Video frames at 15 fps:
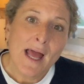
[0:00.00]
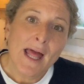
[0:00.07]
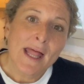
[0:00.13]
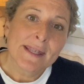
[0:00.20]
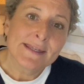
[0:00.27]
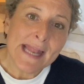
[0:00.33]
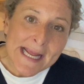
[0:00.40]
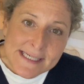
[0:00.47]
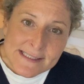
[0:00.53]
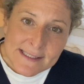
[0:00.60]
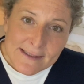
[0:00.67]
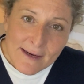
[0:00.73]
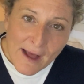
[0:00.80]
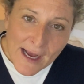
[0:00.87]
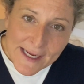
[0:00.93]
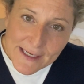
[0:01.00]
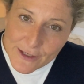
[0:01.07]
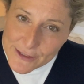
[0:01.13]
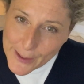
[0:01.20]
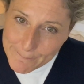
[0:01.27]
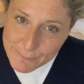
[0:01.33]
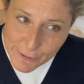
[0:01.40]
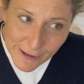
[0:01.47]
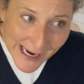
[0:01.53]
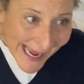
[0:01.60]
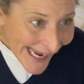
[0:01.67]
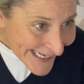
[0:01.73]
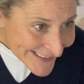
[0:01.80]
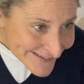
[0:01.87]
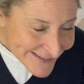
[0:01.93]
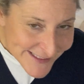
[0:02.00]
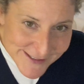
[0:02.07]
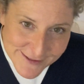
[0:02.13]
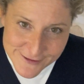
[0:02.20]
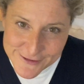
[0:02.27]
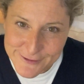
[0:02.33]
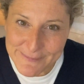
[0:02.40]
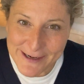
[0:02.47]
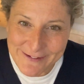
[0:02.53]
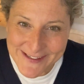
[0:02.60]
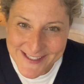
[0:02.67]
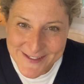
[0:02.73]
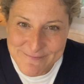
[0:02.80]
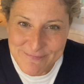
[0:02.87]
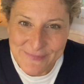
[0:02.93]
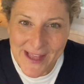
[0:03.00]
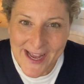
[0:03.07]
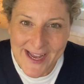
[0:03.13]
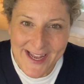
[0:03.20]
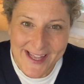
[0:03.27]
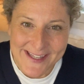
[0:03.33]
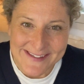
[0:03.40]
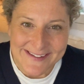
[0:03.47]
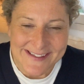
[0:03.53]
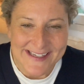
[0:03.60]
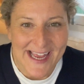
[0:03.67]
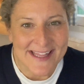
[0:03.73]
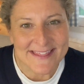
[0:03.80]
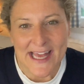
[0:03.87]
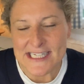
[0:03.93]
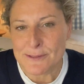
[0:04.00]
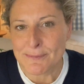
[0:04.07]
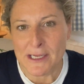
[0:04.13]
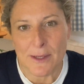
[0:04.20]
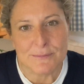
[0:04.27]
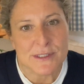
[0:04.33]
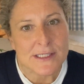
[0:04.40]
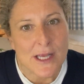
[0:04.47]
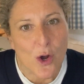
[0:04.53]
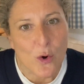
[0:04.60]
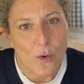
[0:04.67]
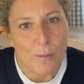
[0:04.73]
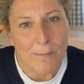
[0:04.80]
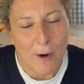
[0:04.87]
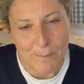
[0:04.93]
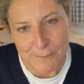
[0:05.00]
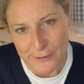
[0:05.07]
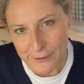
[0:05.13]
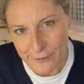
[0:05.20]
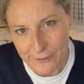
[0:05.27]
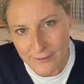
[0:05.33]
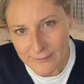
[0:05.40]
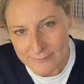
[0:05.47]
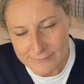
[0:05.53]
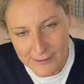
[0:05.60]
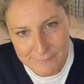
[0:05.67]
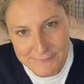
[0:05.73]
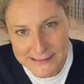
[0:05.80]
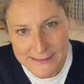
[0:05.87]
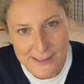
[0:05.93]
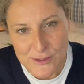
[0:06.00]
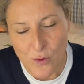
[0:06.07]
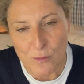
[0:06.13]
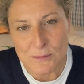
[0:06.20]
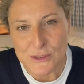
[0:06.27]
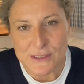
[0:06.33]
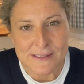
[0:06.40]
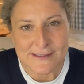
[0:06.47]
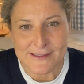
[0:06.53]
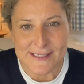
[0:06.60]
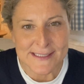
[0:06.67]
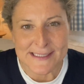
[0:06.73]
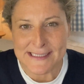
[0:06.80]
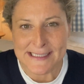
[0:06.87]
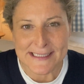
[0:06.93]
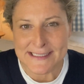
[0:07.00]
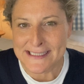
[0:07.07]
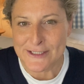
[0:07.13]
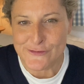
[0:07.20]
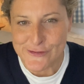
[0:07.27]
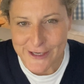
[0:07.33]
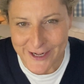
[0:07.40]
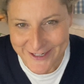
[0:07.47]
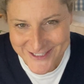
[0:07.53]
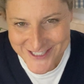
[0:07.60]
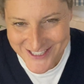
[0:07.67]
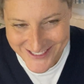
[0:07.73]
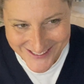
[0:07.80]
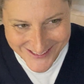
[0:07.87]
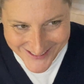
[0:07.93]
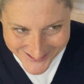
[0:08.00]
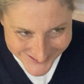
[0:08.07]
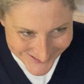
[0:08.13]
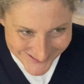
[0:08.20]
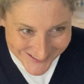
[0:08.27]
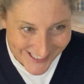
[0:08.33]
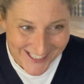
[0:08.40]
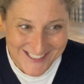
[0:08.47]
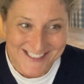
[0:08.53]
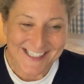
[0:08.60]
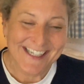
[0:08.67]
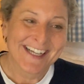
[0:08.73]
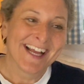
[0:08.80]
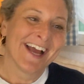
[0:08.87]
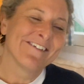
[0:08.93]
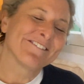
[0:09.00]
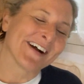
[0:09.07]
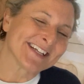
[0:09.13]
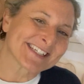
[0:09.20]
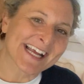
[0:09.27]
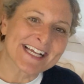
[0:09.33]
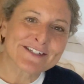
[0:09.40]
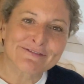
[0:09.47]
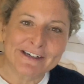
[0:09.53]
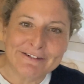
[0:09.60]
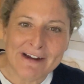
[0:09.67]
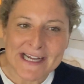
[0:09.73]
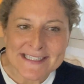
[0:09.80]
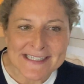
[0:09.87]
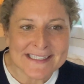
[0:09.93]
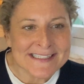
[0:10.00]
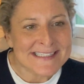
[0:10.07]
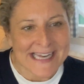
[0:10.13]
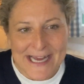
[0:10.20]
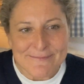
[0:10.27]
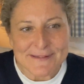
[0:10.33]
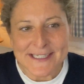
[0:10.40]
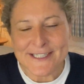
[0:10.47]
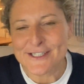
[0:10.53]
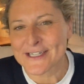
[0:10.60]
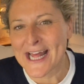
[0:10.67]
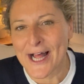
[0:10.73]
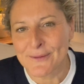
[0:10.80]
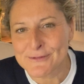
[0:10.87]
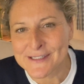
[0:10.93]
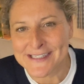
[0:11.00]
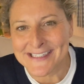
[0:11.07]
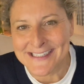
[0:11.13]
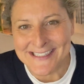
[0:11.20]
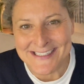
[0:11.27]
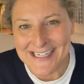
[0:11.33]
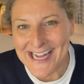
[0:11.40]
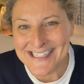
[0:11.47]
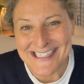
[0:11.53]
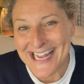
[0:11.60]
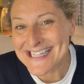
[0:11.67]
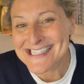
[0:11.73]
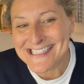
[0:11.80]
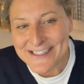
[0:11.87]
Next in line on number 8 is our turmeric. And again, that's become so popular. I mean, it almost doesn't need an introduction at this stage. Fights against free radical damage. It helps against